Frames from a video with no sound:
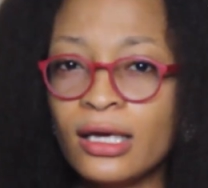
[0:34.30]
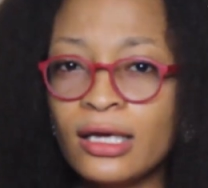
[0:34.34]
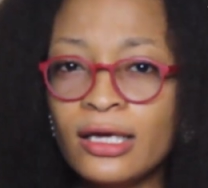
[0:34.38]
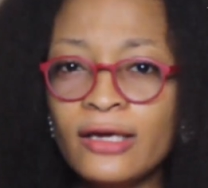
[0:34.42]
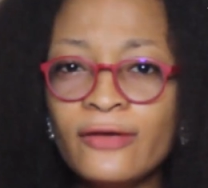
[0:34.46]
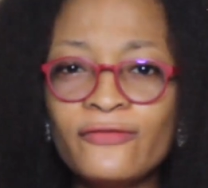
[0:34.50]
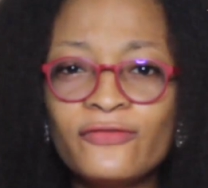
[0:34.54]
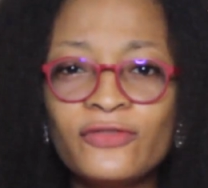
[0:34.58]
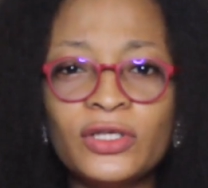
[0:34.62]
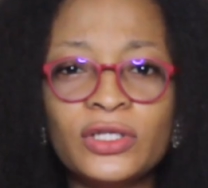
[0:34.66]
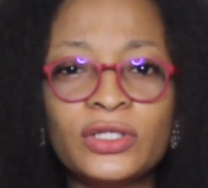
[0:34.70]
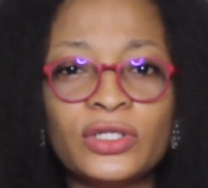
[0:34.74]

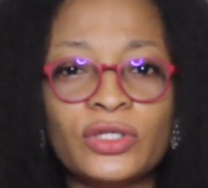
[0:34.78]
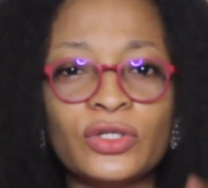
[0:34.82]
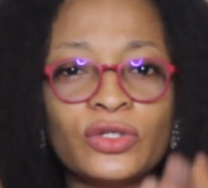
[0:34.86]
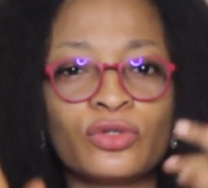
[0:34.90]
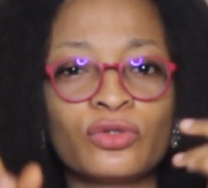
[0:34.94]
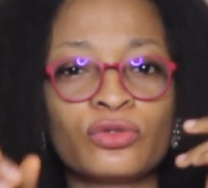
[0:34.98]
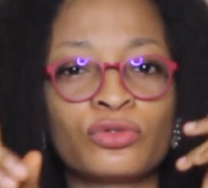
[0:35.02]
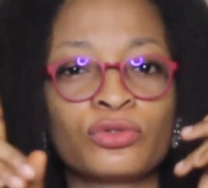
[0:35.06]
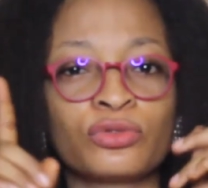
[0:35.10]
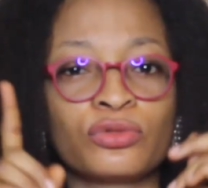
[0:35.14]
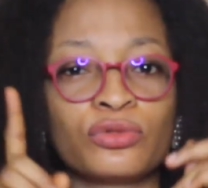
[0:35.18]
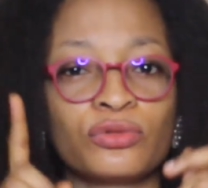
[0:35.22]
If this
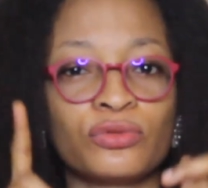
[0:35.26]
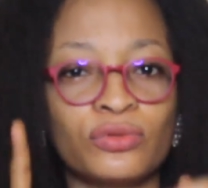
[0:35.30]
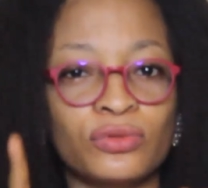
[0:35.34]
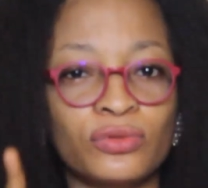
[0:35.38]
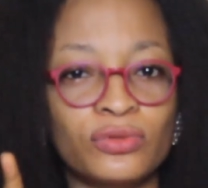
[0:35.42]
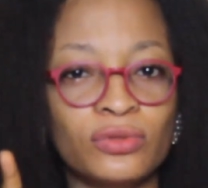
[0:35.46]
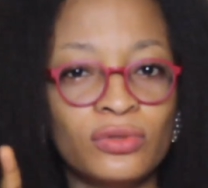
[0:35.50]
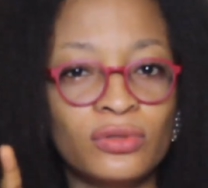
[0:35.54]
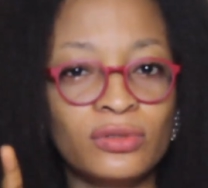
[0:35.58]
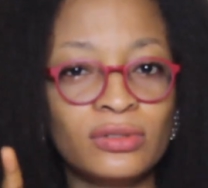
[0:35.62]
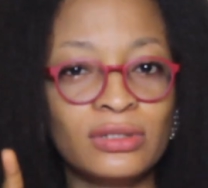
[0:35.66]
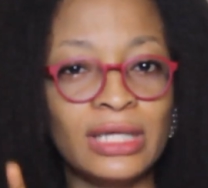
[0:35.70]
is
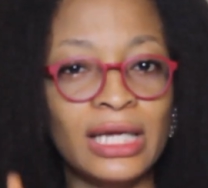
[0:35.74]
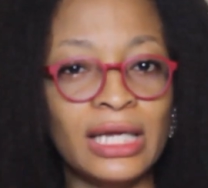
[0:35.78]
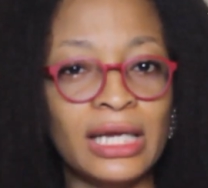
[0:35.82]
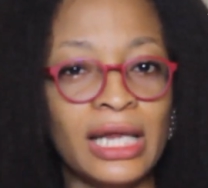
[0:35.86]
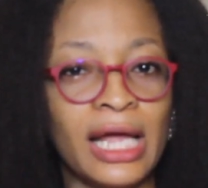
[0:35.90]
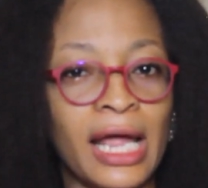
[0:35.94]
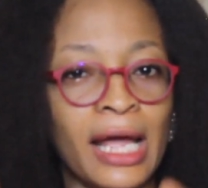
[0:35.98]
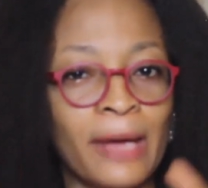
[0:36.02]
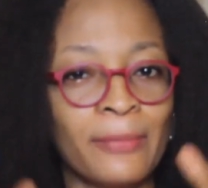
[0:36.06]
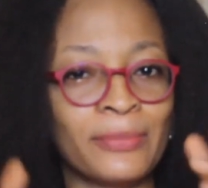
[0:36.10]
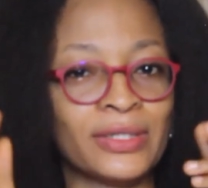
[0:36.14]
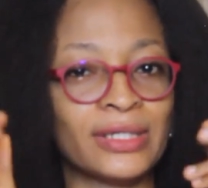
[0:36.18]
true,
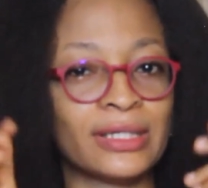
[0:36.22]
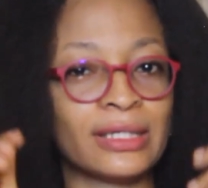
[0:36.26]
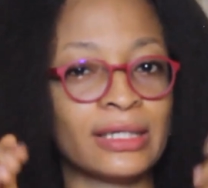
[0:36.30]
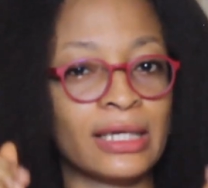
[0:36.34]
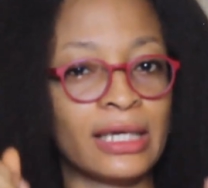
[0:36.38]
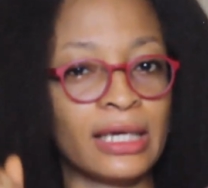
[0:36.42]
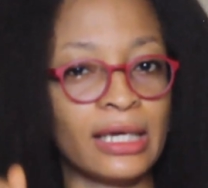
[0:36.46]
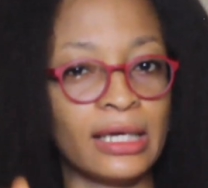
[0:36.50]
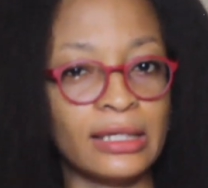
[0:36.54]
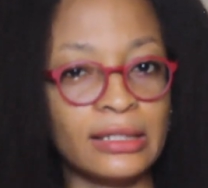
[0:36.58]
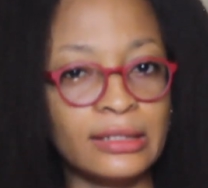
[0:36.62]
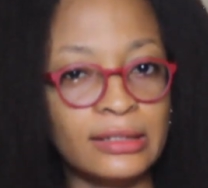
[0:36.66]
then I am
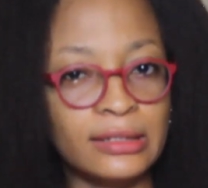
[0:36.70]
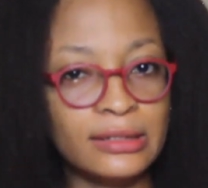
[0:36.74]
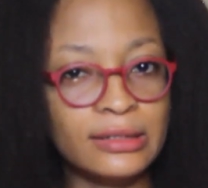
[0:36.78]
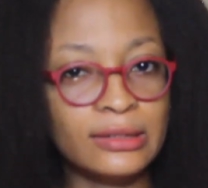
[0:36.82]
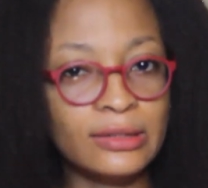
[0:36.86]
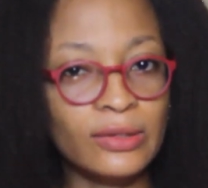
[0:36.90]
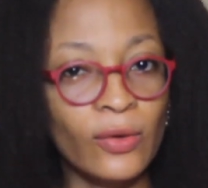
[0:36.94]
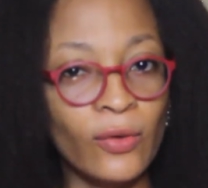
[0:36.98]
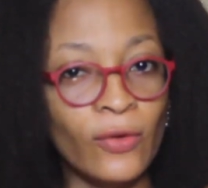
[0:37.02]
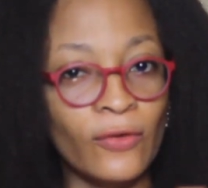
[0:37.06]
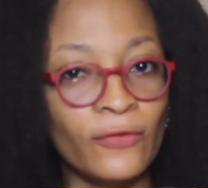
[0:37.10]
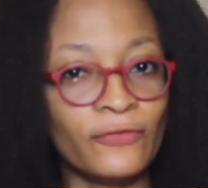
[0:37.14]
scared
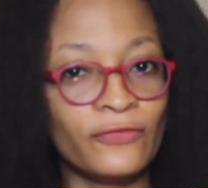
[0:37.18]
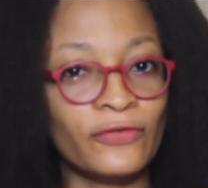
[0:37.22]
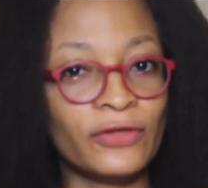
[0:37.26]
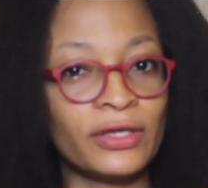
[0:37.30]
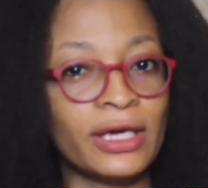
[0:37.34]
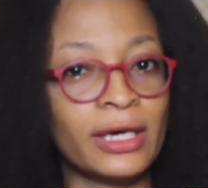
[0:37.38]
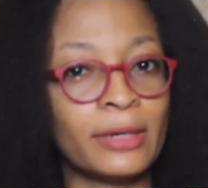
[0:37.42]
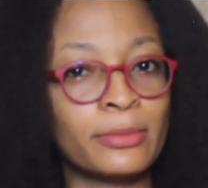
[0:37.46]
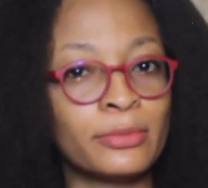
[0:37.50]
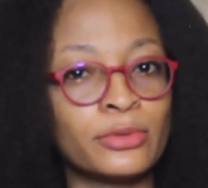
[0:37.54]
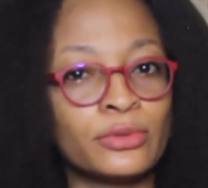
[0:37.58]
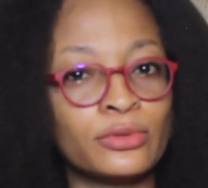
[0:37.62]
of
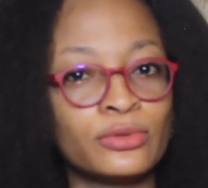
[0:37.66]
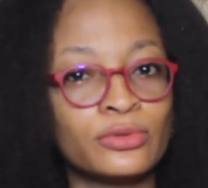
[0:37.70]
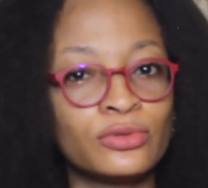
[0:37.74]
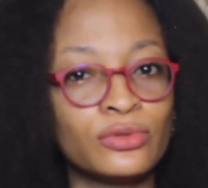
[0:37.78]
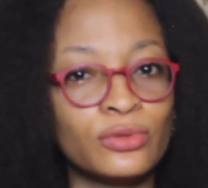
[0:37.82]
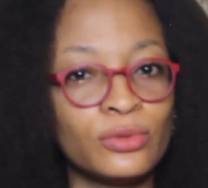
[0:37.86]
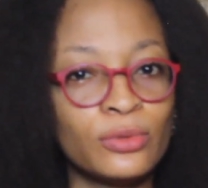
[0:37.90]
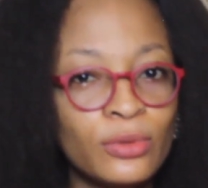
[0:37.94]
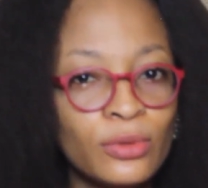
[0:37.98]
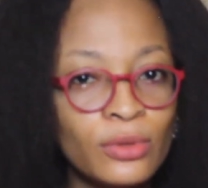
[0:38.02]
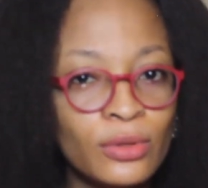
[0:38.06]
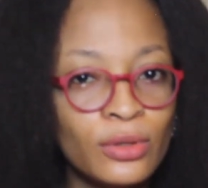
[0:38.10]
Iyabo
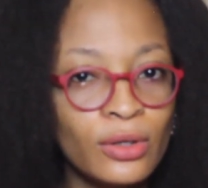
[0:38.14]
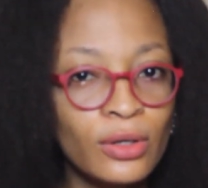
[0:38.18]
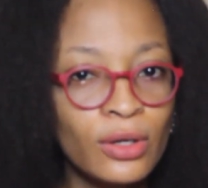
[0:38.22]
Ojo.